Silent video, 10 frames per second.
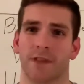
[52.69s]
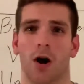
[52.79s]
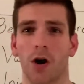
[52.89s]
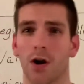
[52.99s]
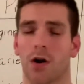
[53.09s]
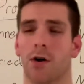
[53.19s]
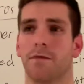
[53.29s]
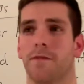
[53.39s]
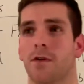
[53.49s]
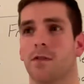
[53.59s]
on and
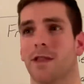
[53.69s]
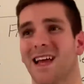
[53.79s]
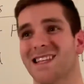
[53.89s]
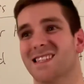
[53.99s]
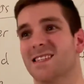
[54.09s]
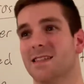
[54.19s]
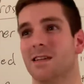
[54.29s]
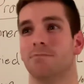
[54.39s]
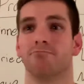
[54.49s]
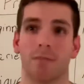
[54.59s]
off for the last
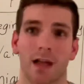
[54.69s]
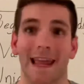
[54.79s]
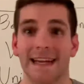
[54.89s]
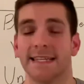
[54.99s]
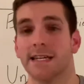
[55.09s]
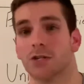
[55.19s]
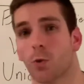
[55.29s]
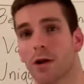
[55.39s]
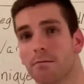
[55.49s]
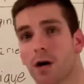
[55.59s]
probably 18 to
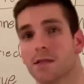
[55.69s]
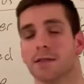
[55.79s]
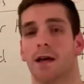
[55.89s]
20 months.